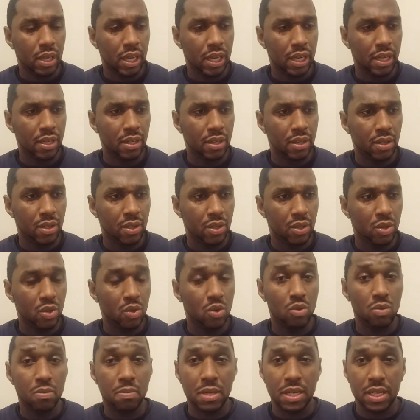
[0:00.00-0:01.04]
and
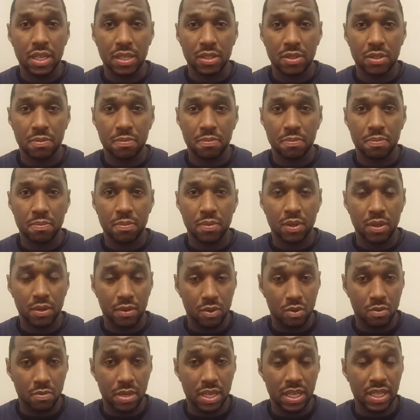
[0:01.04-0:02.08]
you be his,
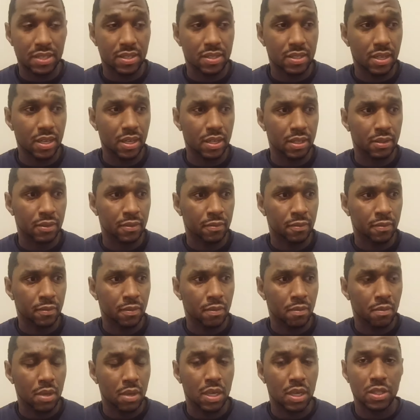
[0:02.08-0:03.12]
you be his son.
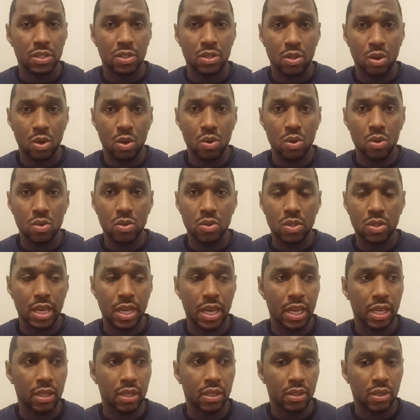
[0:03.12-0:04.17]
Because those
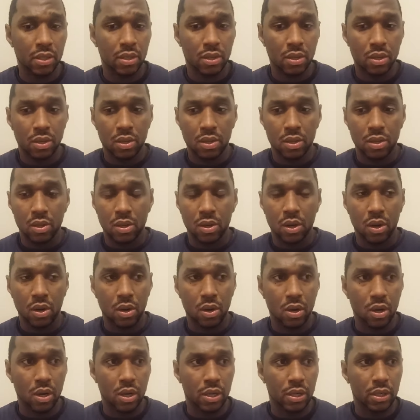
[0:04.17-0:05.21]
that
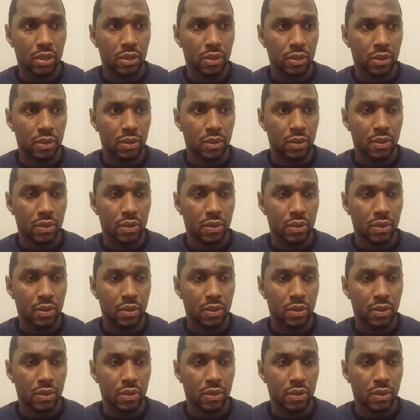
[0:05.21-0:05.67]
are